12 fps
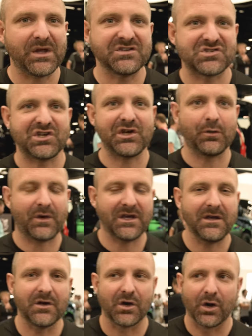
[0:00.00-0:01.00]
BTU
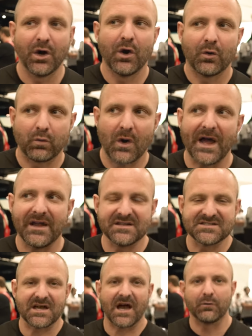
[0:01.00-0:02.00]
heater right
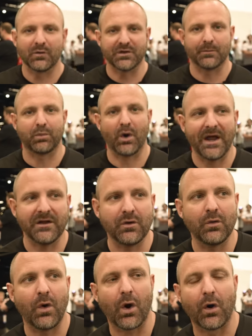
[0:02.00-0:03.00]
inside with their brand
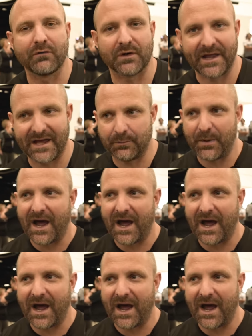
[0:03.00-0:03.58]
new Overland